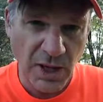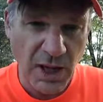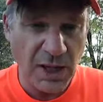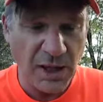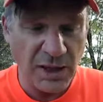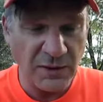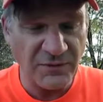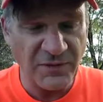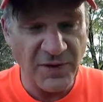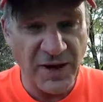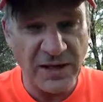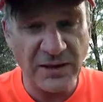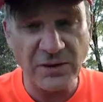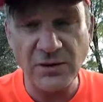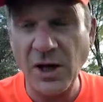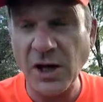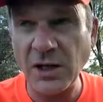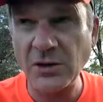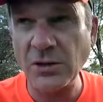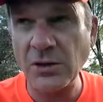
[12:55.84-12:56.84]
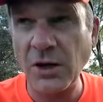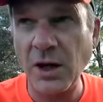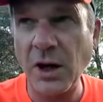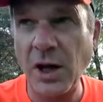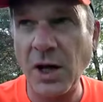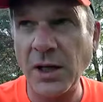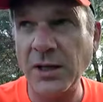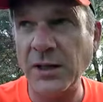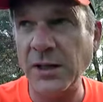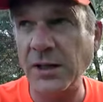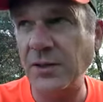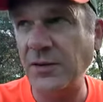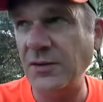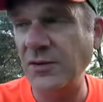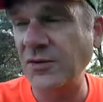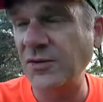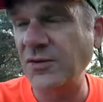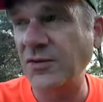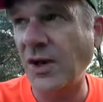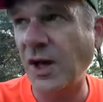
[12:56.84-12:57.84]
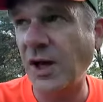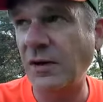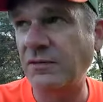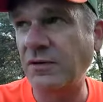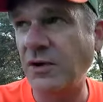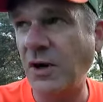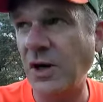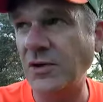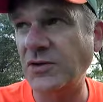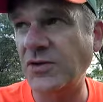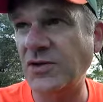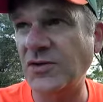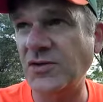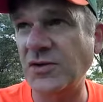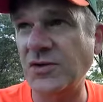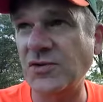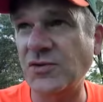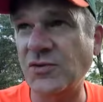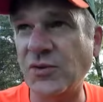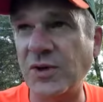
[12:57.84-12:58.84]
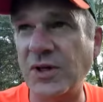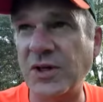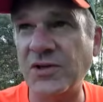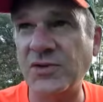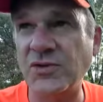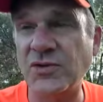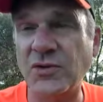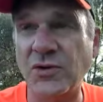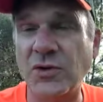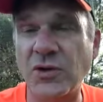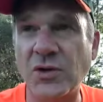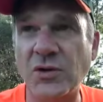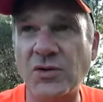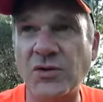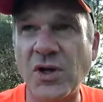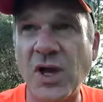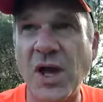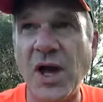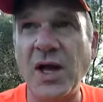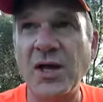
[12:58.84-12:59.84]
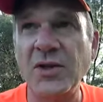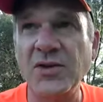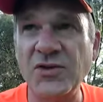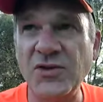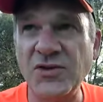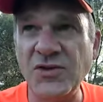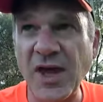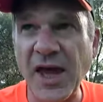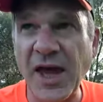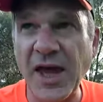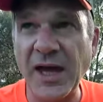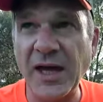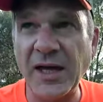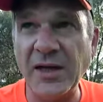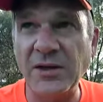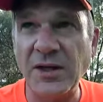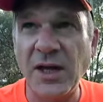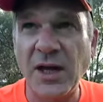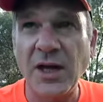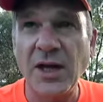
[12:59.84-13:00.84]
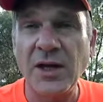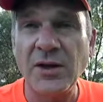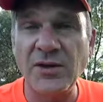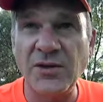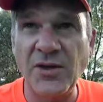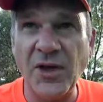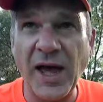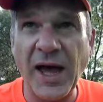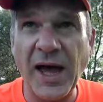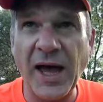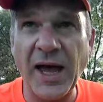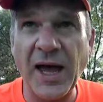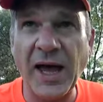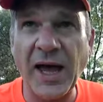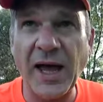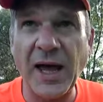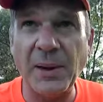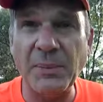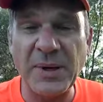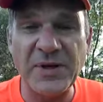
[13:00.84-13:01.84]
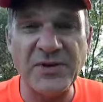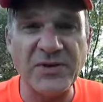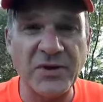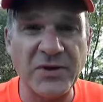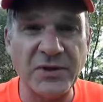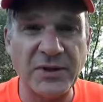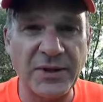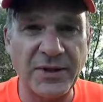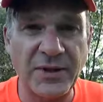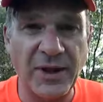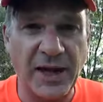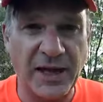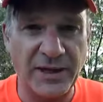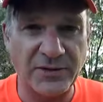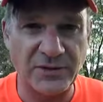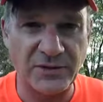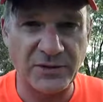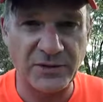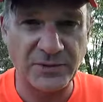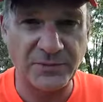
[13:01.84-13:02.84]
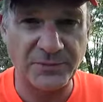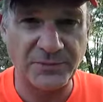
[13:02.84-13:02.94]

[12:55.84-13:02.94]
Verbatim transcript: In fact, Dr. Hawkins of Consciousness Research said that basically that